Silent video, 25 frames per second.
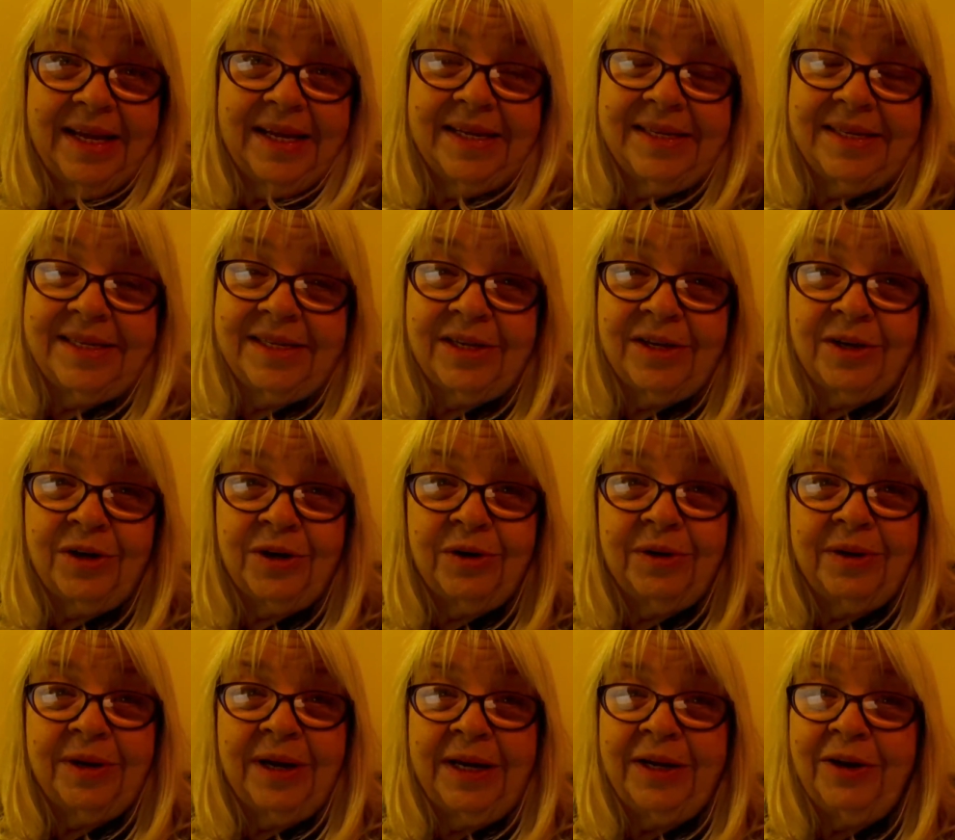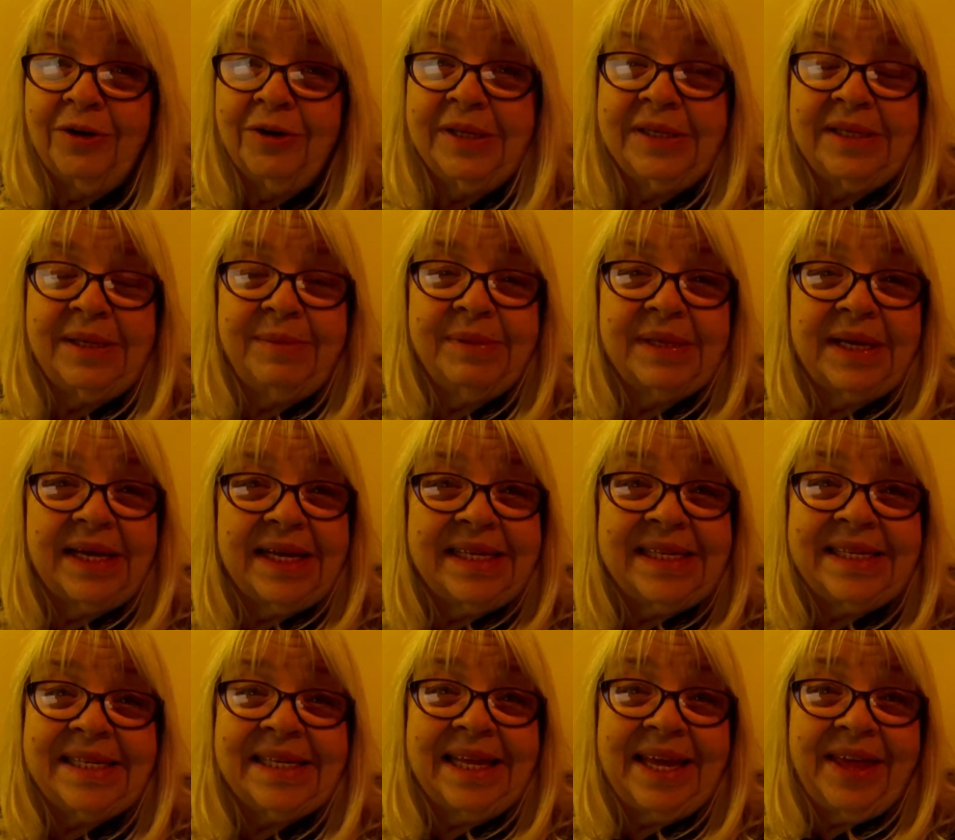So I know it seems like
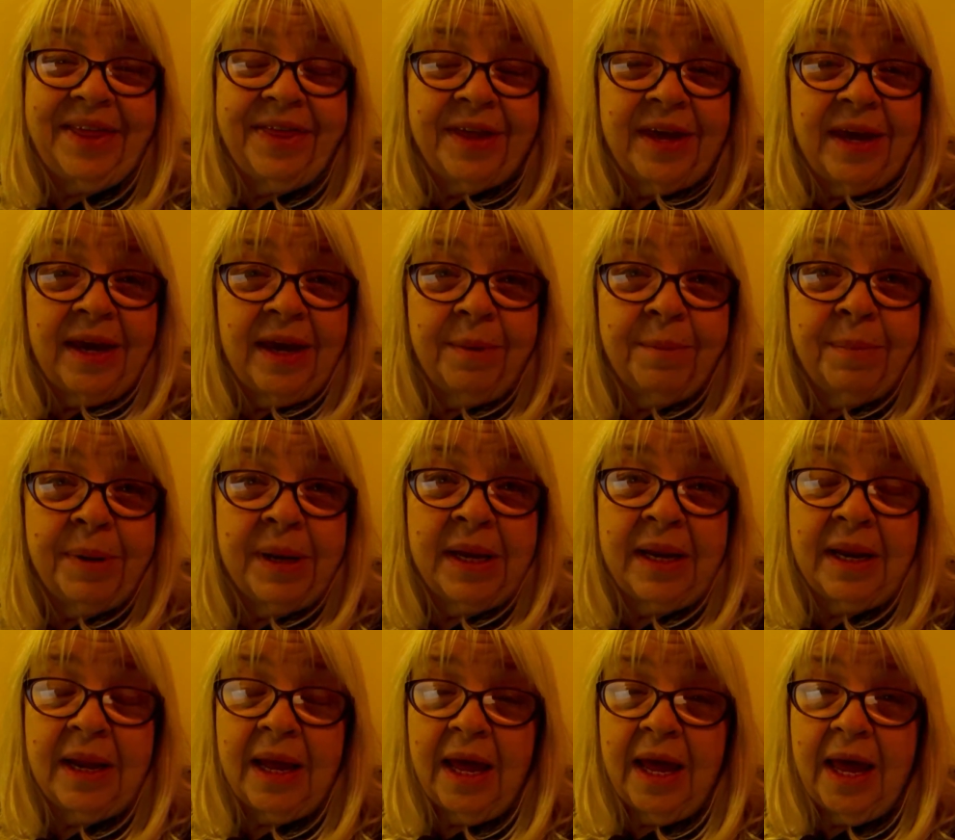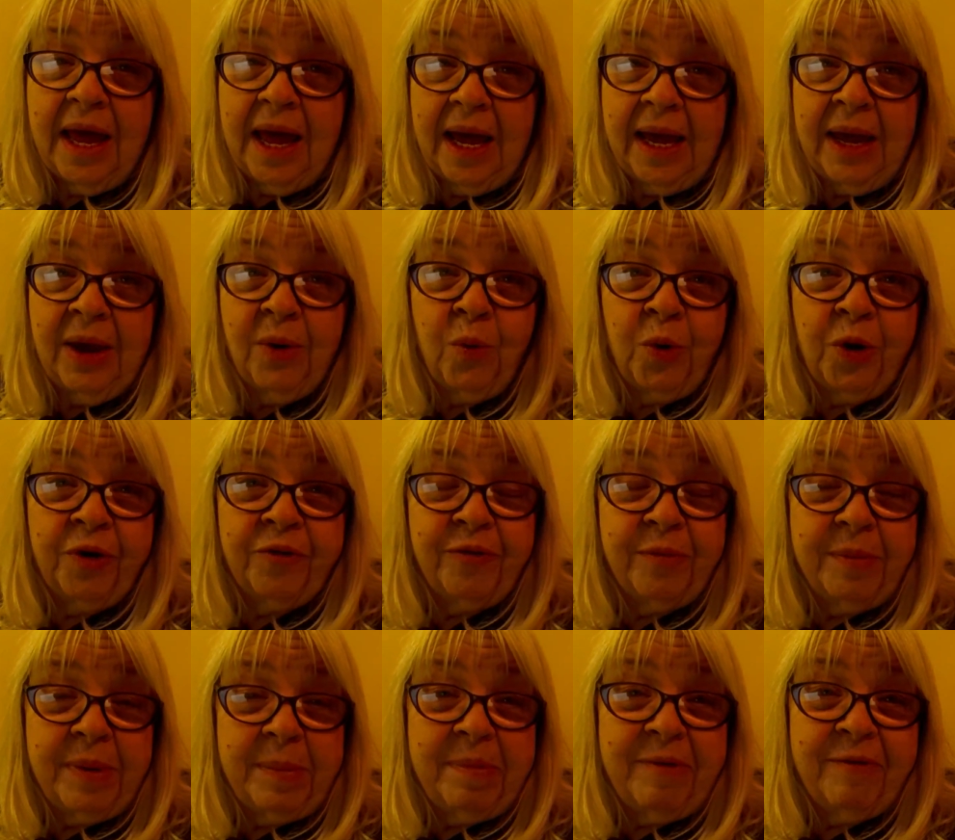a silly thing, but it worked
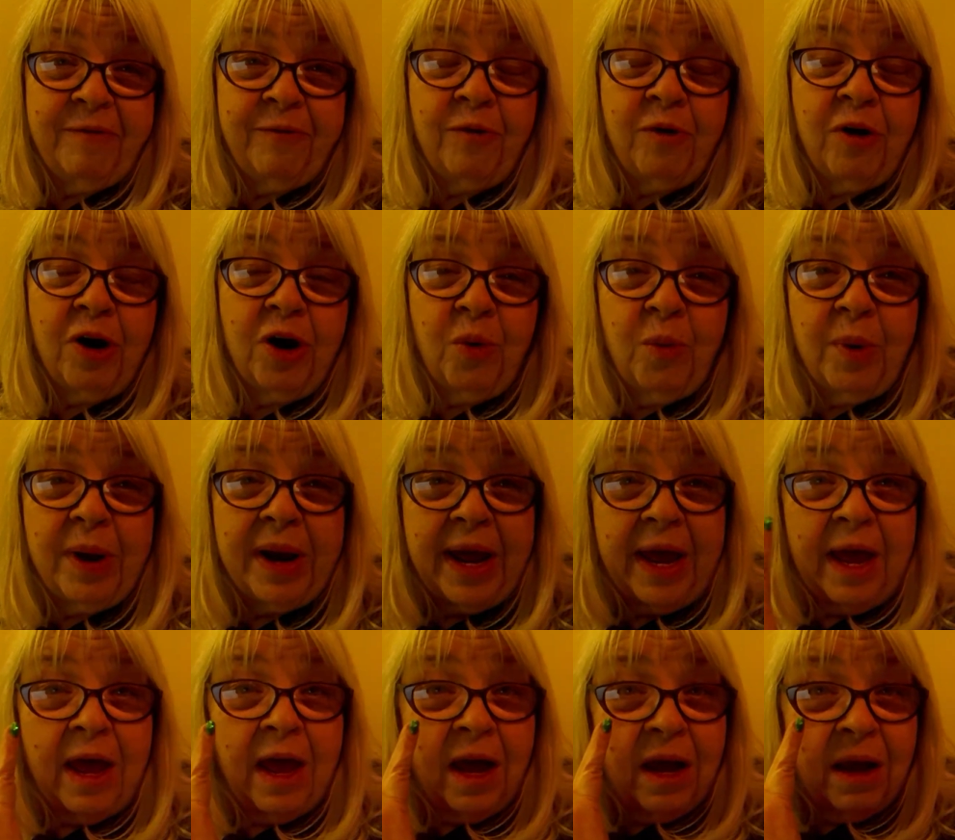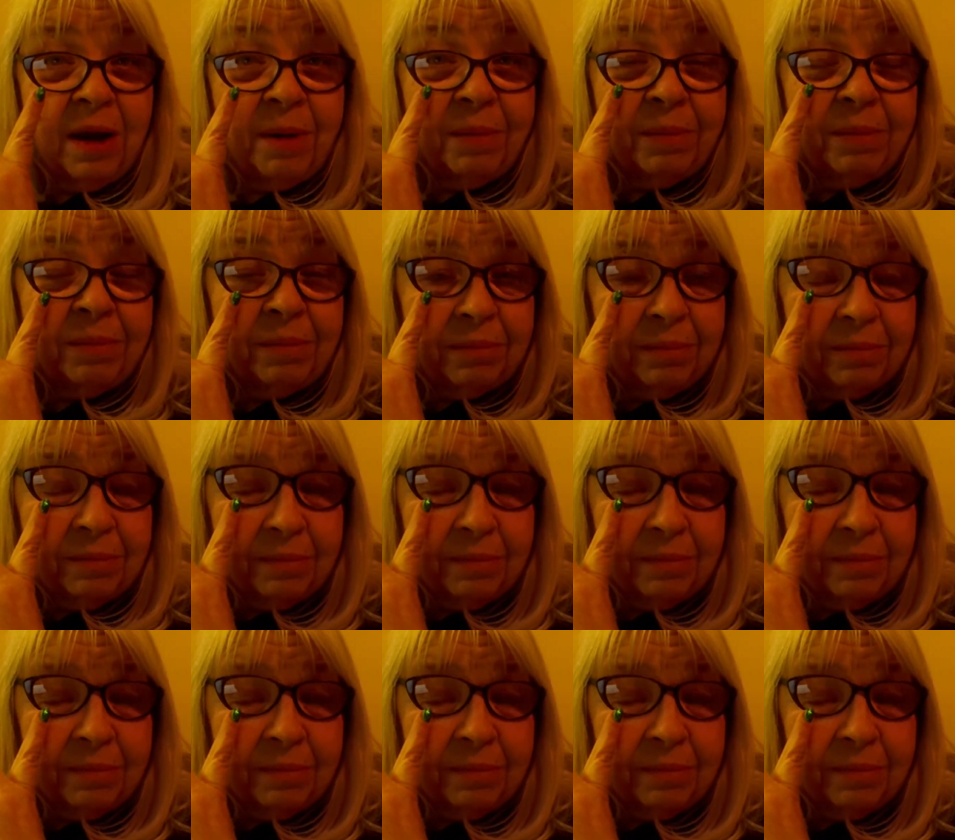for me before when I hung them